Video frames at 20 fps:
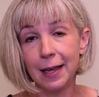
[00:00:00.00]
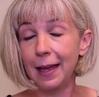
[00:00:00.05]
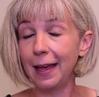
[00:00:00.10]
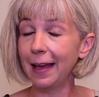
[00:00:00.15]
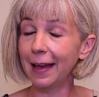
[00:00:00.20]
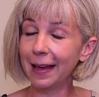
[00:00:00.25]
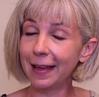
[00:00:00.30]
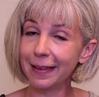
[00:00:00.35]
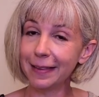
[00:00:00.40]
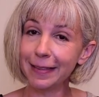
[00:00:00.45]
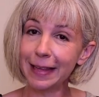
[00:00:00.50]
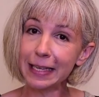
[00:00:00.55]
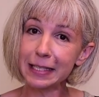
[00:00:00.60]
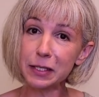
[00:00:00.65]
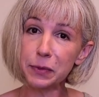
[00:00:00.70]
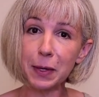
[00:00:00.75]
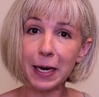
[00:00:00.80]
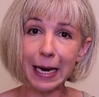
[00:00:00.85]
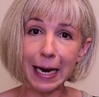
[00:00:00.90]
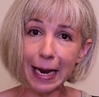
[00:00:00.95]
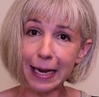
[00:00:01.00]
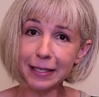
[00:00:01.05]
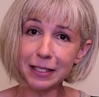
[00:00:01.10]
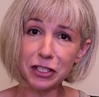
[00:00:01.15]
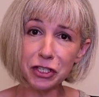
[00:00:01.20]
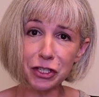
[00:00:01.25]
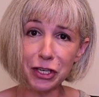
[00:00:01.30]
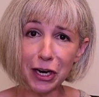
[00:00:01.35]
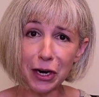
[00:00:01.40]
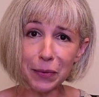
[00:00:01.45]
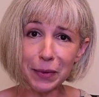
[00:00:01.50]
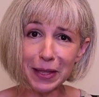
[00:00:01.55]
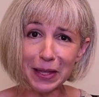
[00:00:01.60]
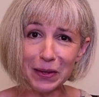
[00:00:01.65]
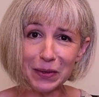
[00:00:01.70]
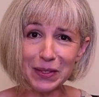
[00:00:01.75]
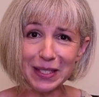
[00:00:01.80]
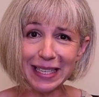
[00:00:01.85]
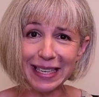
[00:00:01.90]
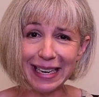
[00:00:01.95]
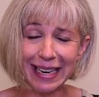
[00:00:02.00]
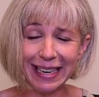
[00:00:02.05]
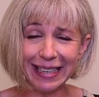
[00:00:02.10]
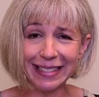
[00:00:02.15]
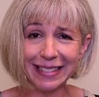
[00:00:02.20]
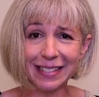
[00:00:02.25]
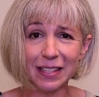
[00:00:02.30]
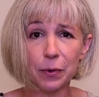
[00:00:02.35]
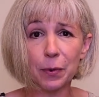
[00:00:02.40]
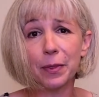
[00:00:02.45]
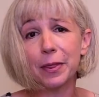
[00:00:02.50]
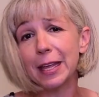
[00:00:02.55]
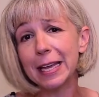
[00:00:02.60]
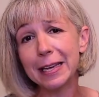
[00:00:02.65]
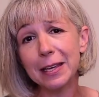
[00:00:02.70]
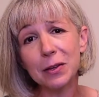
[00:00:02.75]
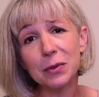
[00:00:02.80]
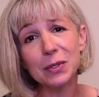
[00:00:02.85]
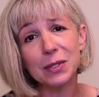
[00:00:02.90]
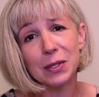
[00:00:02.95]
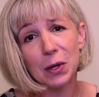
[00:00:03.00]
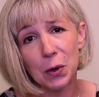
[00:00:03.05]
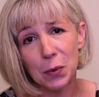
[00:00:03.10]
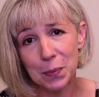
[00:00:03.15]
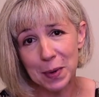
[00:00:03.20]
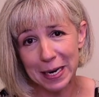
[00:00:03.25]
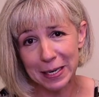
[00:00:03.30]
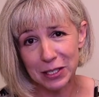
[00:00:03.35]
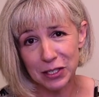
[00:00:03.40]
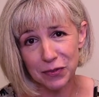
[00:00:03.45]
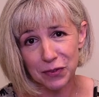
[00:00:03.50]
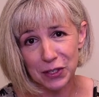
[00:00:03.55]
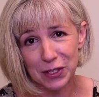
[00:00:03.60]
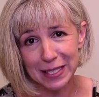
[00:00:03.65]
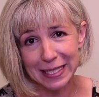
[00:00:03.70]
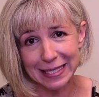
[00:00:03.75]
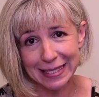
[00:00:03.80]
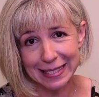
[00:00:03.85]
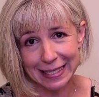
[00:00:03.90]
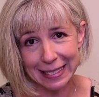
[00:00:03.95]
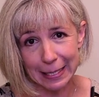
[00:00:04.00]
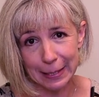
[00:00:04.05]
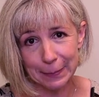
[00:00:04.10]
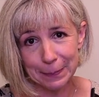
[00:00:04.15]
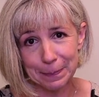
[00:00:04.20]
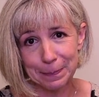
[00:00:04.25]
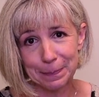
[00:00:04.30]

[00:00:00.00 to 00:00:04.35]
And that's what I had to share with you today. So thank you so much for listening.